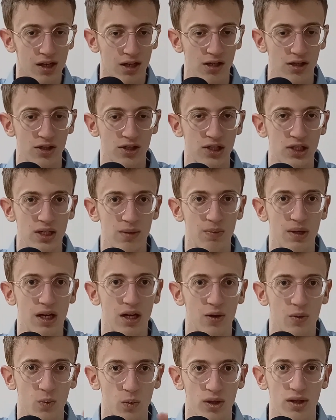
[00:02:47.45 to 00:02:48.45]
Can just see
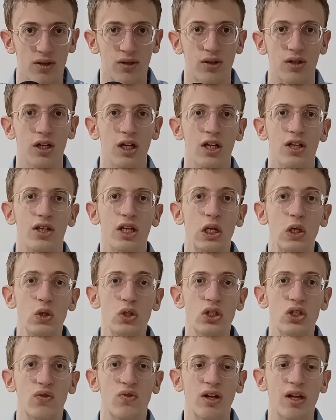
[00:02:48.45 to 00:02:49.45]
below with the
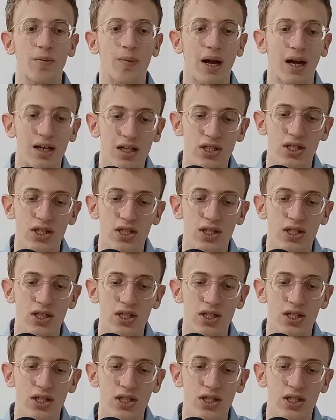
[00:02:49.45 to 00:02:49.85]
user's feedback.